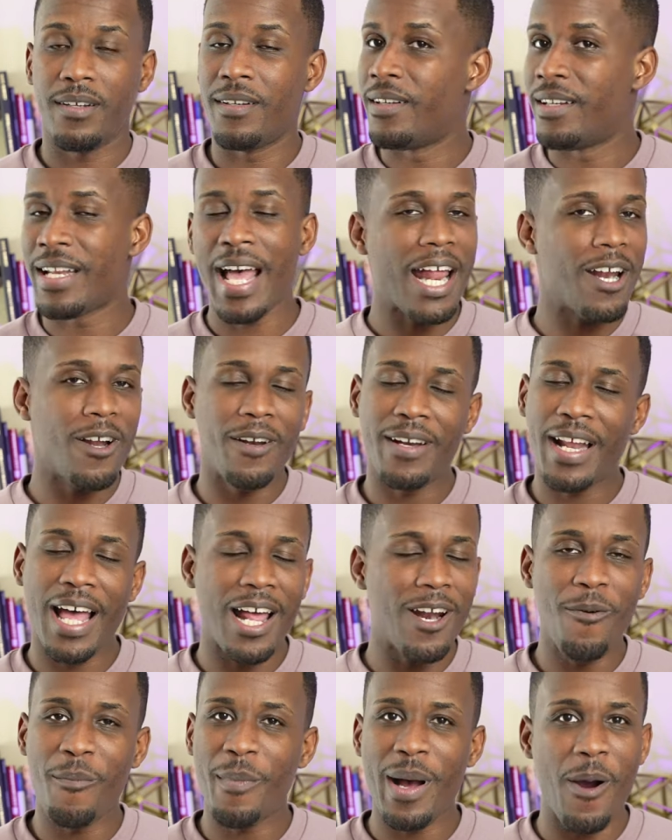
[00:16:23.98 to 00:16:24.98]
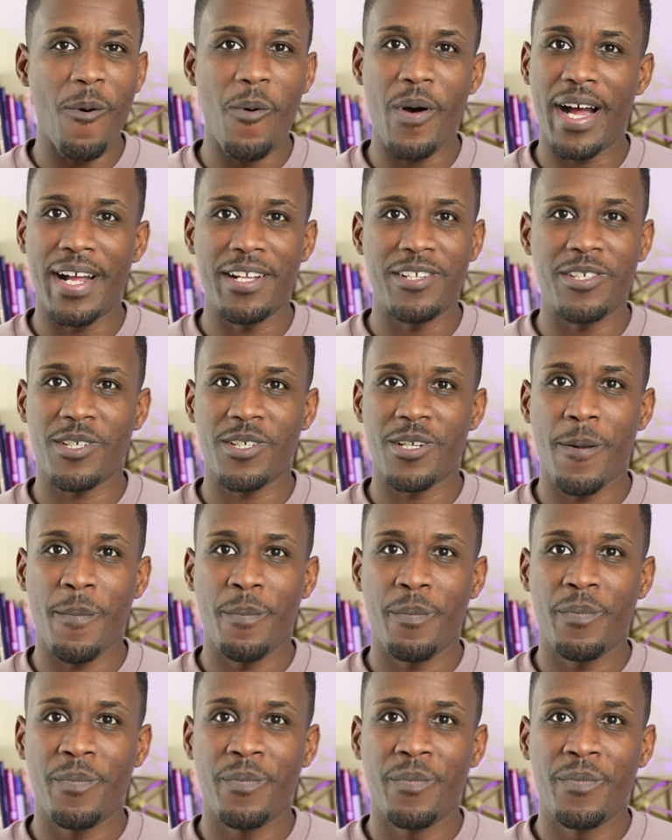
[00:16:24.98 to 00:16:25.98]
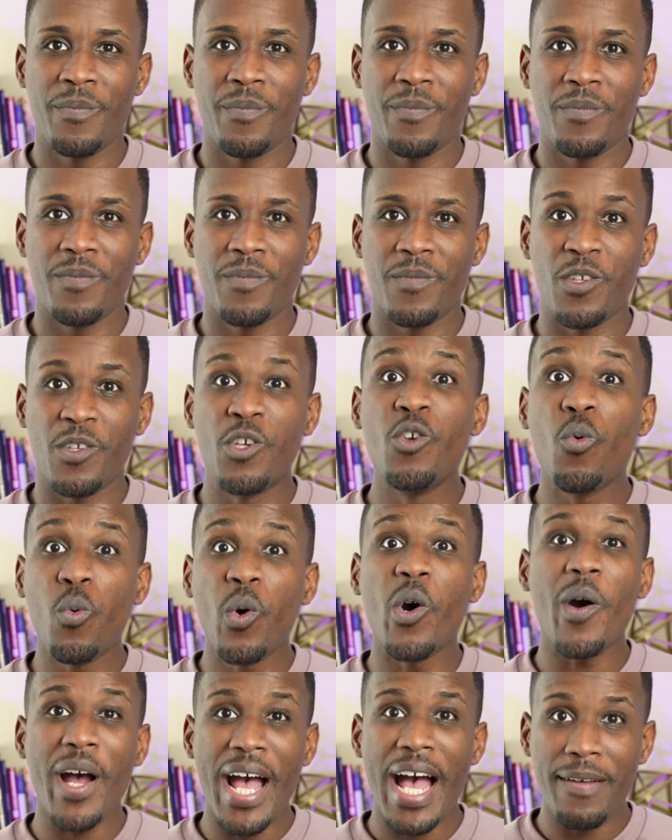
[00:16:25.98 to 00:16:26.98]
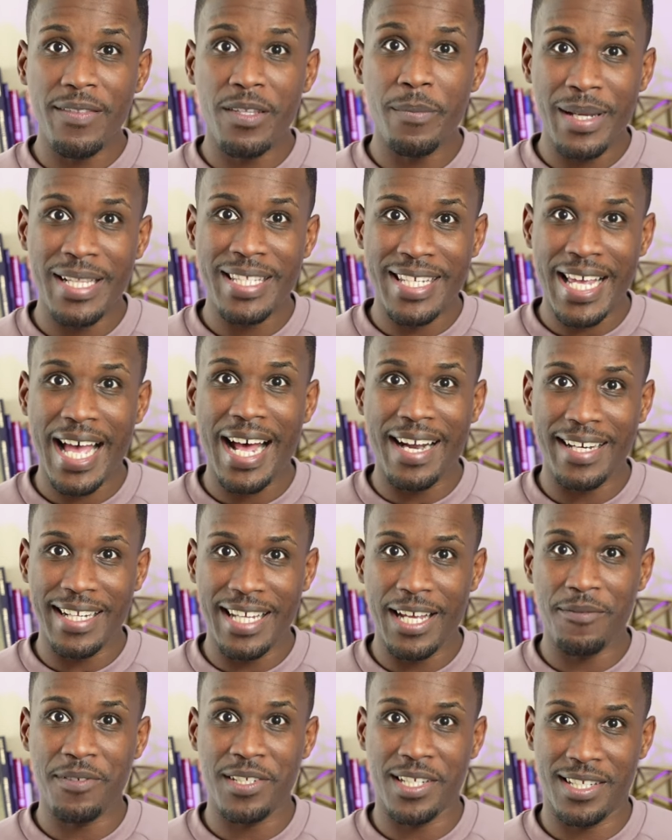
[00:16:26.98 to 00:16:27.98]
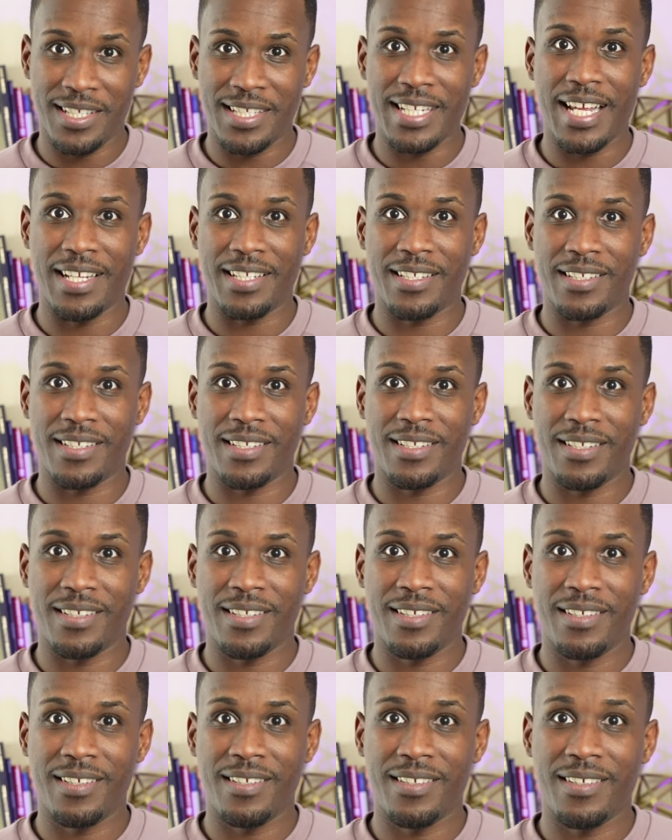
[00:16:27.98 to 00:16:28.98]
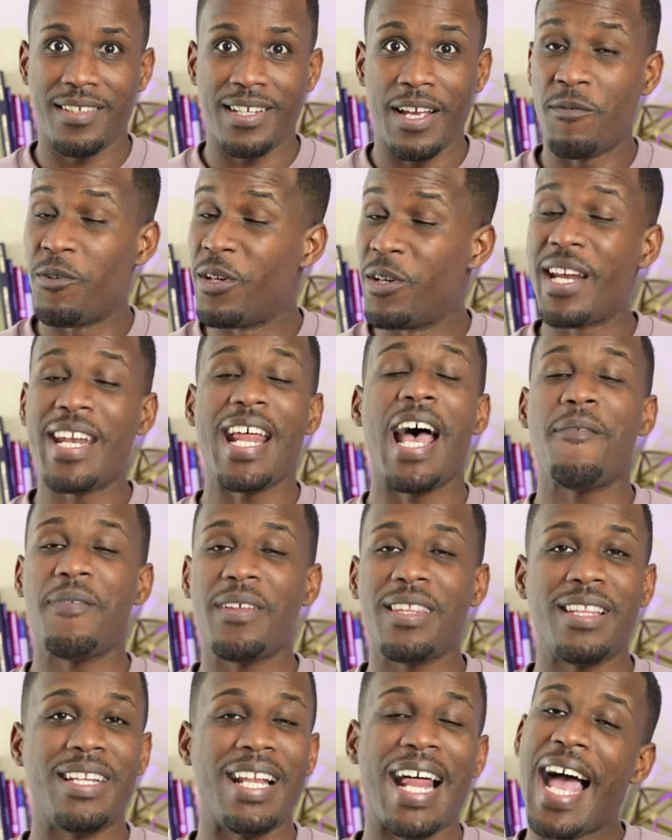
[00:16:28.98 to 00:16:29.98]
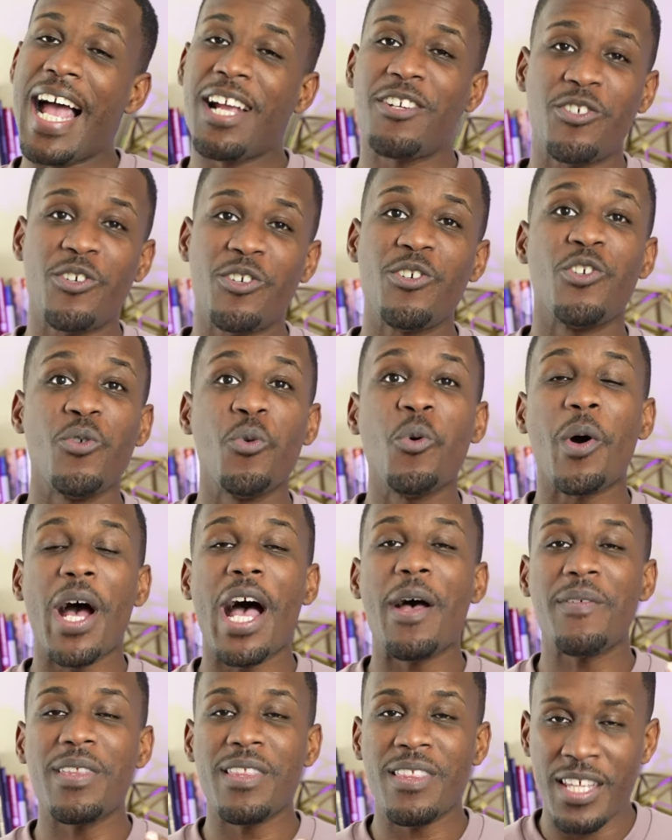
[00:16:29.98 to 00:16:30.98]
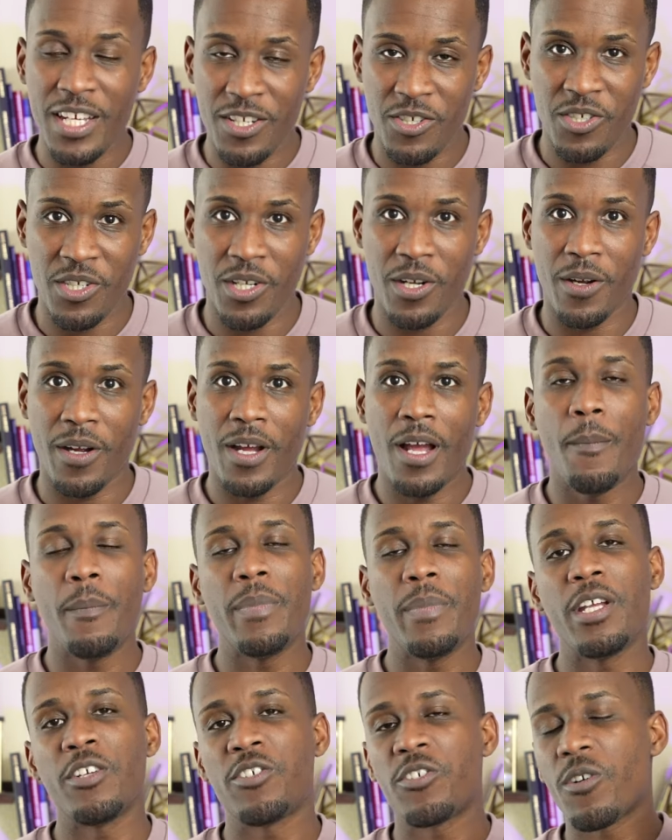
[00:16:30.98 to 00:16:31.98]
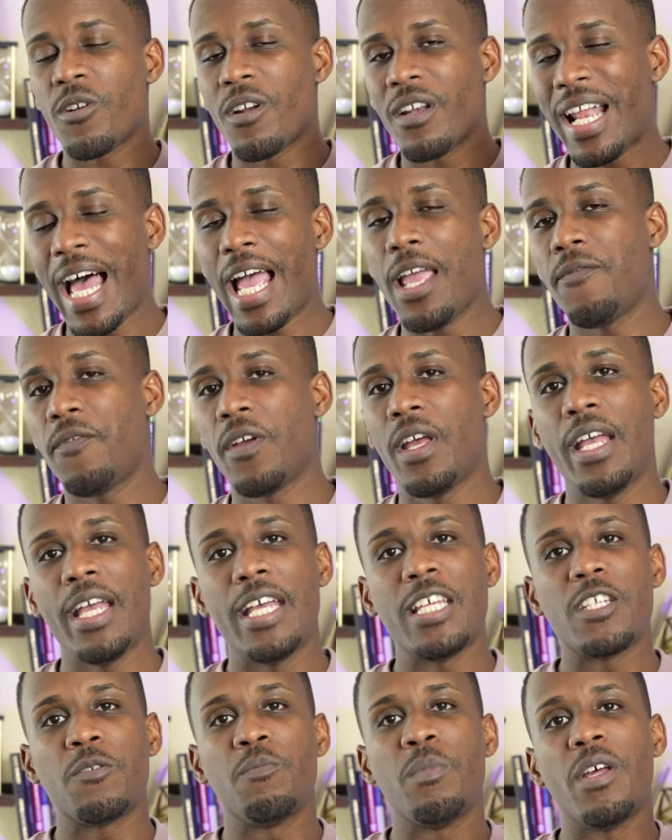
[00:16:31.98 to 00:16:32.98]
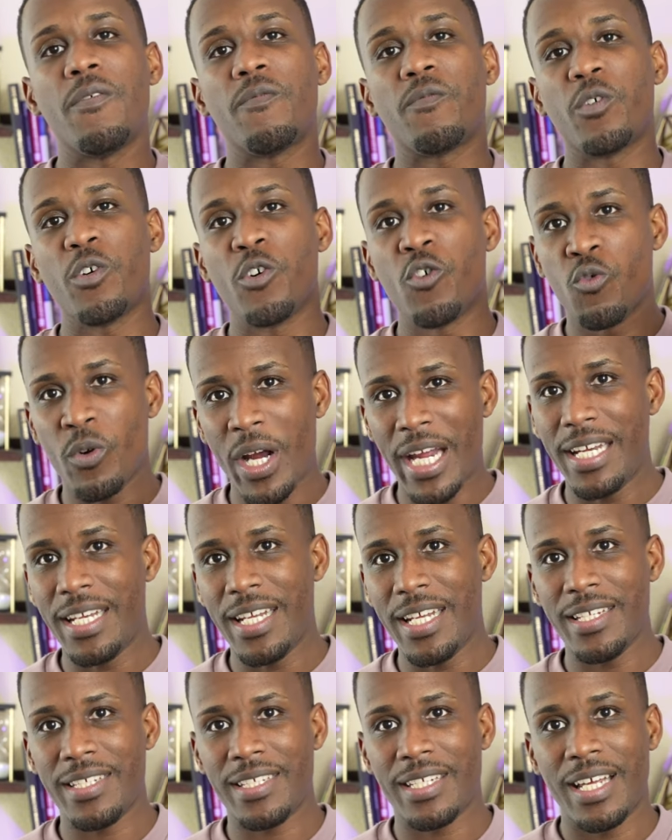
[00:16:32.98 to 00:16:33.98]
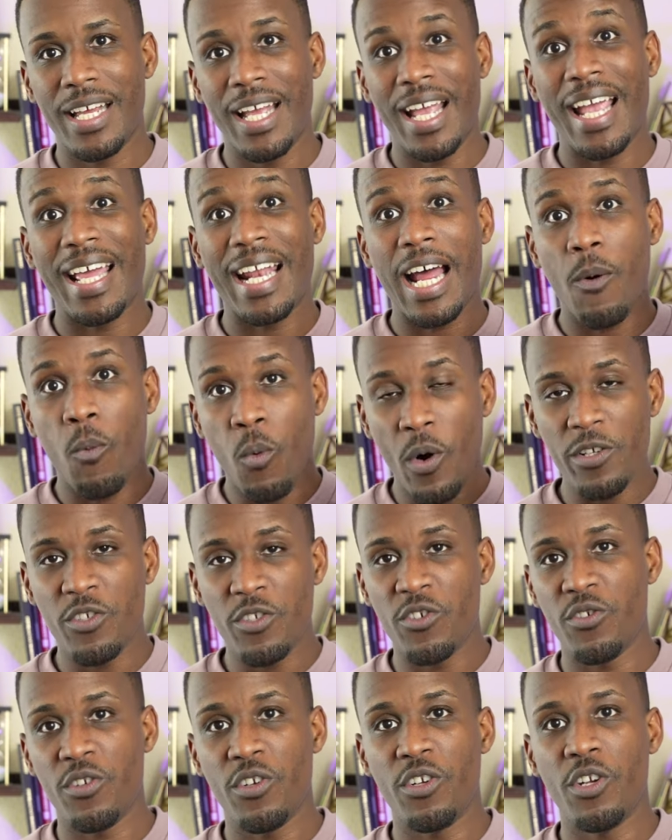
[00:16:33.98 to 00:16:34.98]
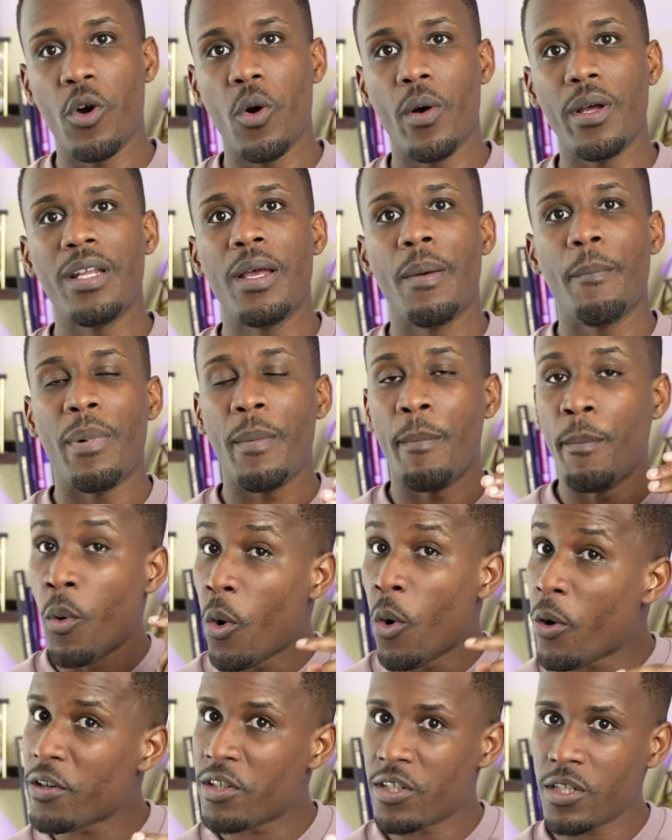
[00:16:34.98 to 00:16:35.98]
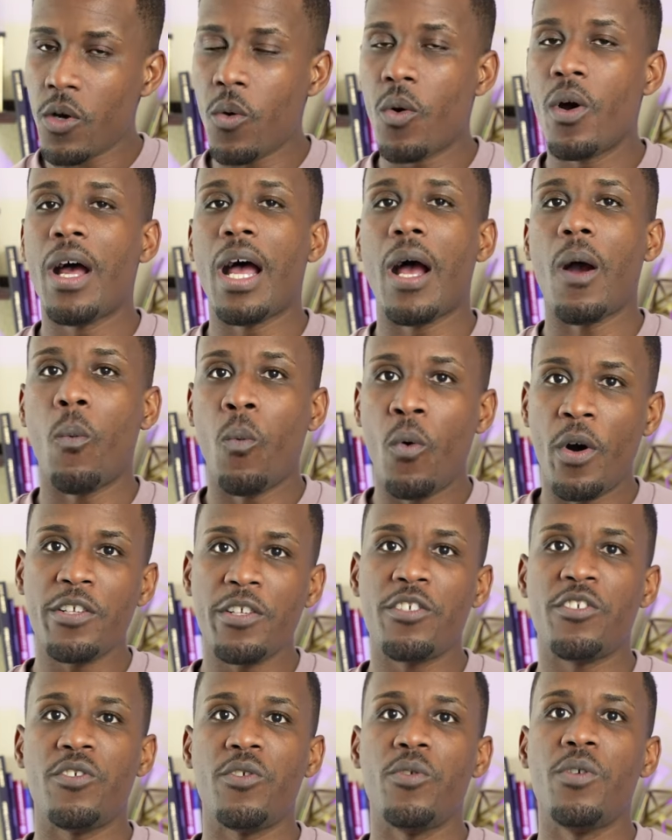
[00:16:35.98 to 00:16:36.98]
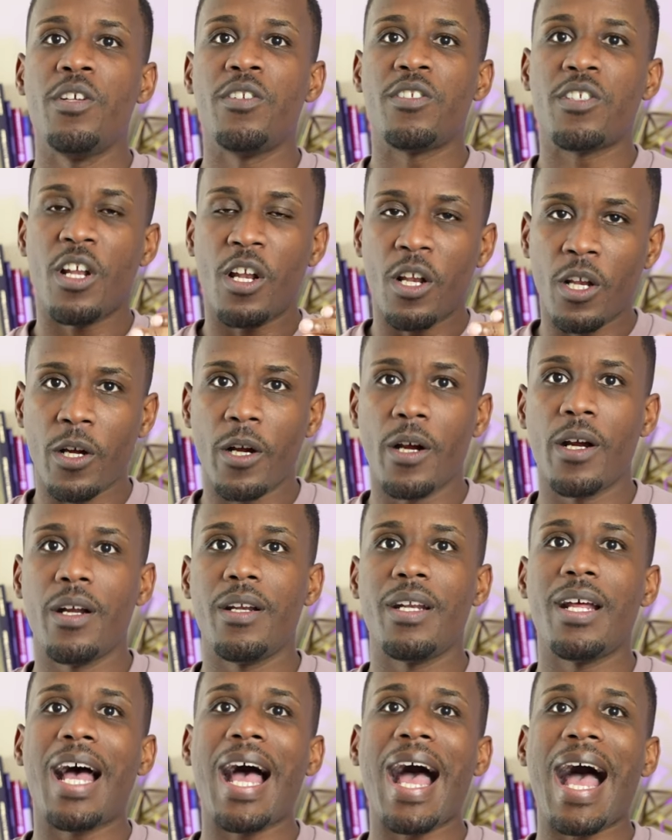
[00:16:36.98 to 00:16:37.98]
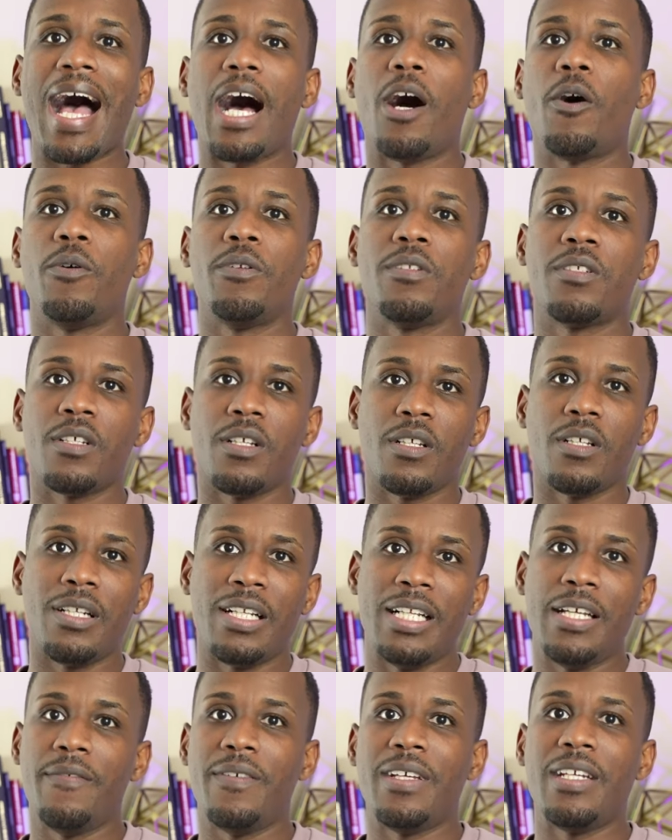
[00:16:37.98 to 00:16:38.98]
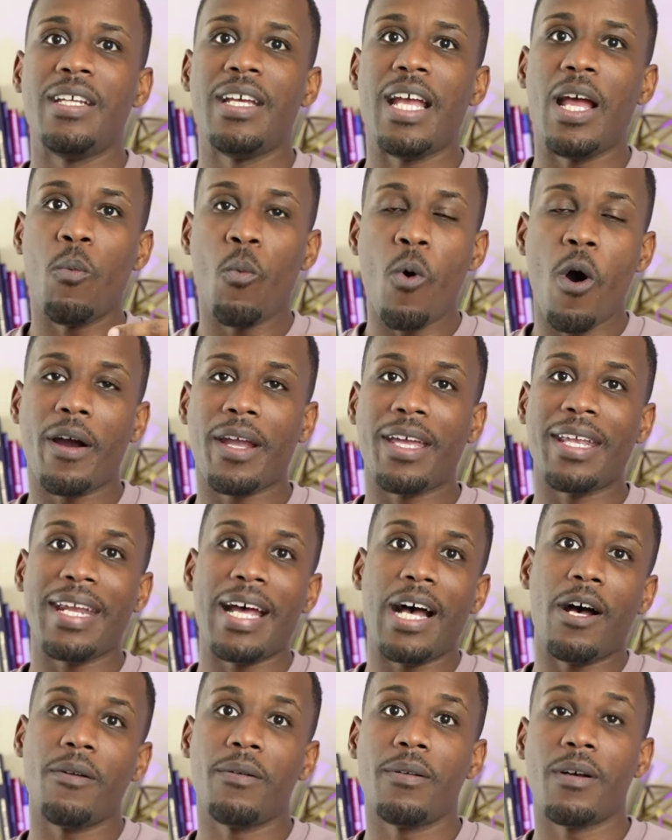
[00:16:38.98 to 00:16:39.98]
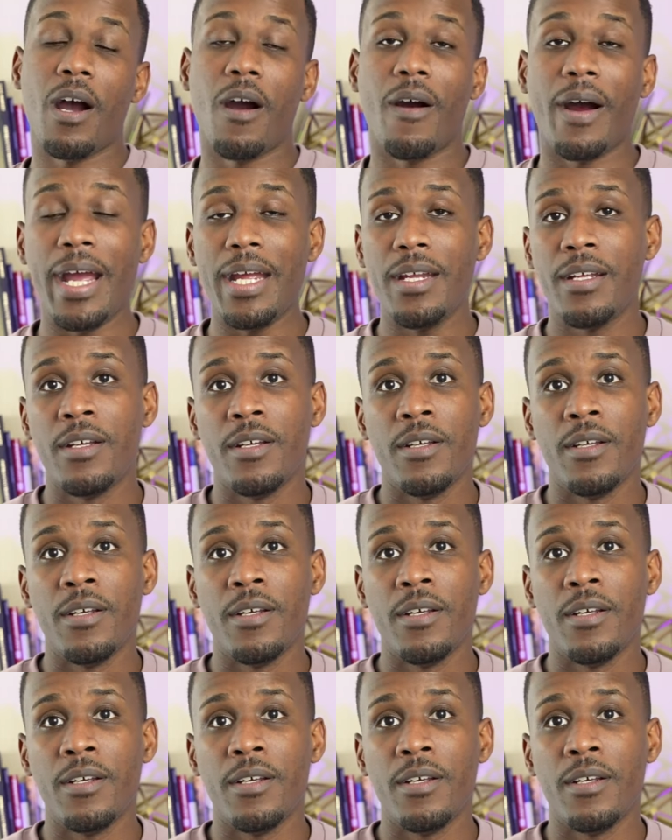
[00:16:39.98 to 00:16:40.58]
Not on, not on my watch. You will have the mentality of success. If you didn't have it last year, you will have it this year because your life is meant for greatness and I want you to know it, but more so, I want you to learn how to live it and walk it out. All right?